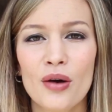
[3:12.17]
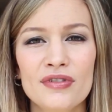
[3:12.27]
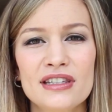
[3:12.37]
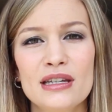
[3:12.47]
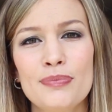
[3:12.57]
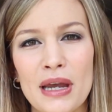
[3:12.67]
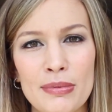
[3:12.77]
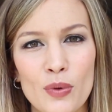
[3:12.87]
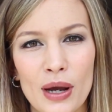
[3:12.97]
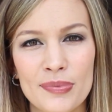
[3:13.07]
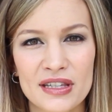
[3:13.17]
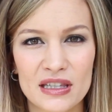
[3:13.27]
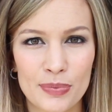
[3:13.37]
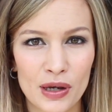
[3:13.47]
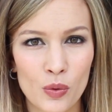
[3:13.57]
Obviously, baby wipes
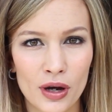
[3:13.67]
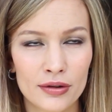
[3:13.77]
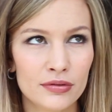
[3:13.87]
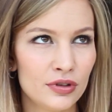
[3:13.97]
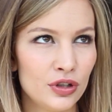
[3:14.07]
is a big one.